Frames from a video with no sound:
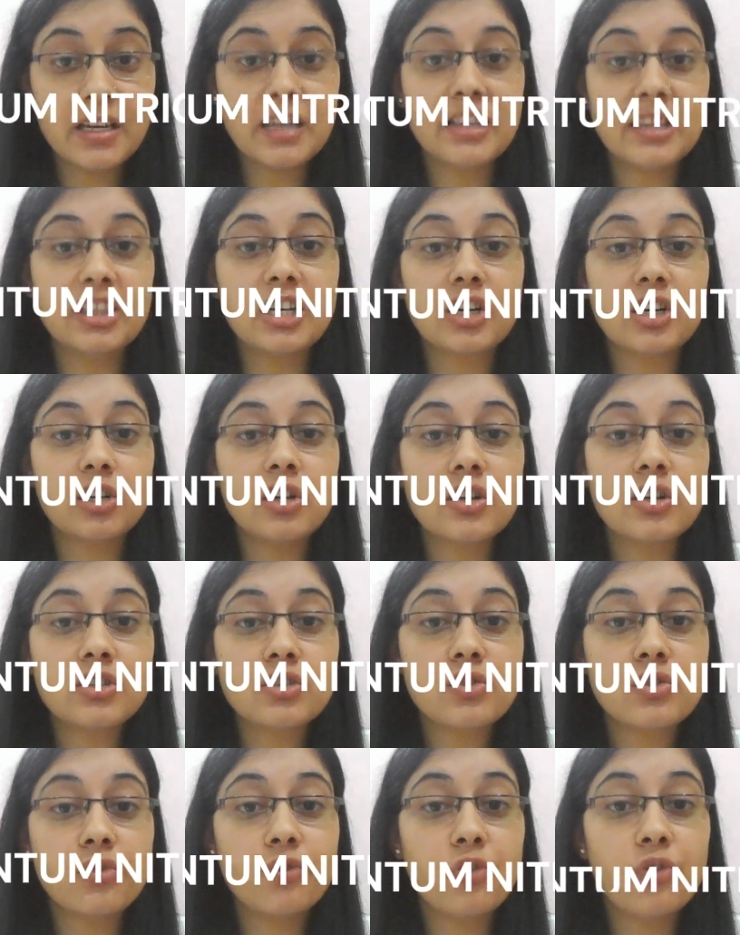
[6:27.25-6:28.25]
in the
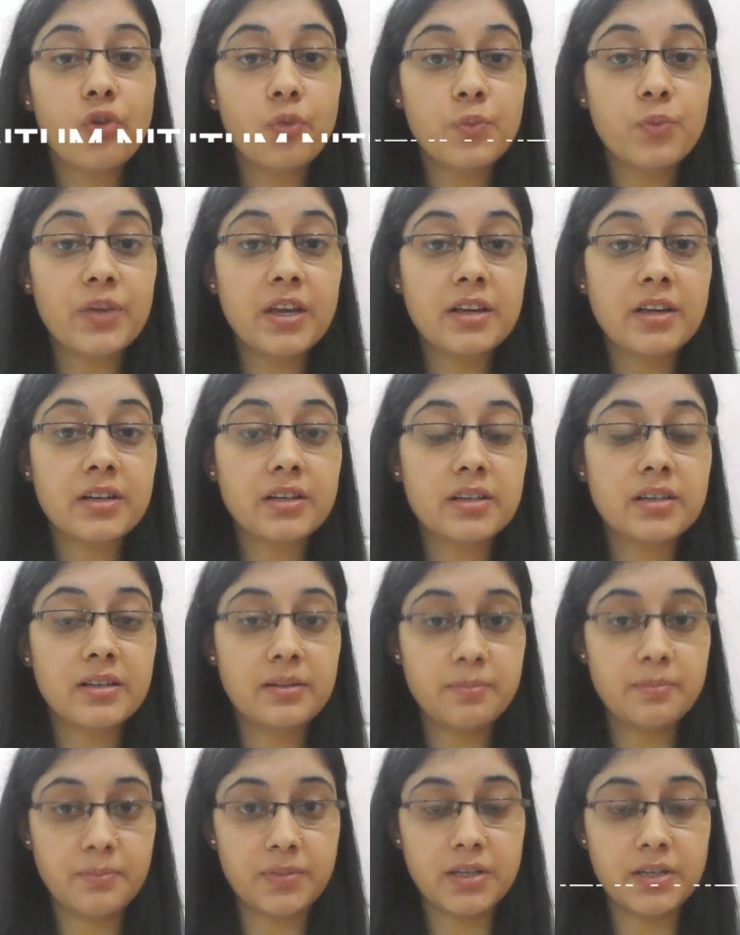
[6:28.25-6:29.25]
claustrophobic
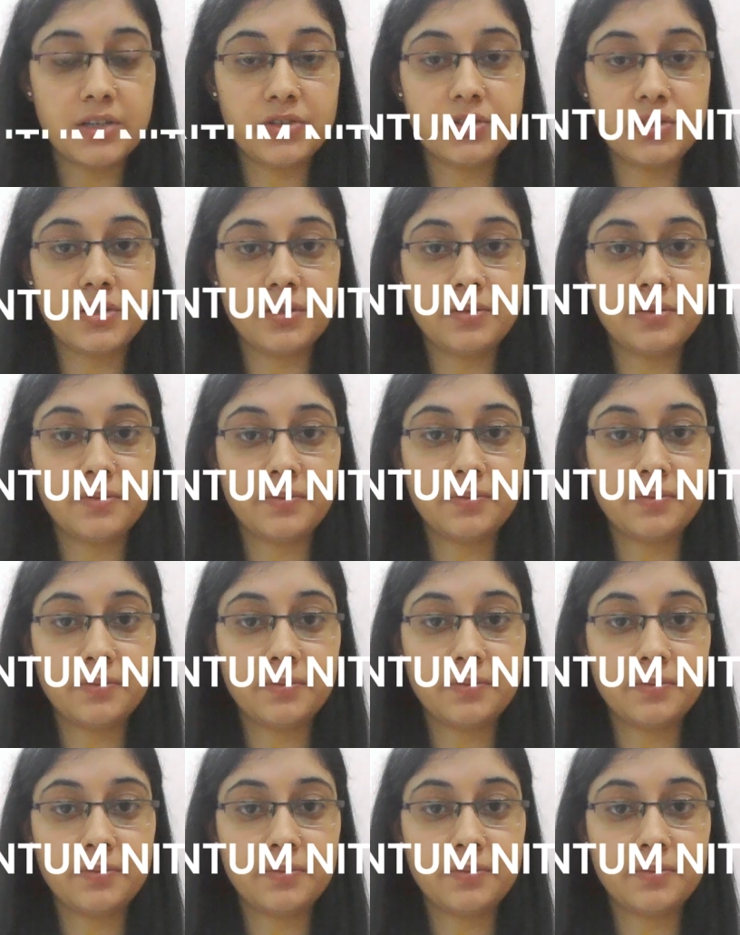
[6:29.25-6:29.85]
person.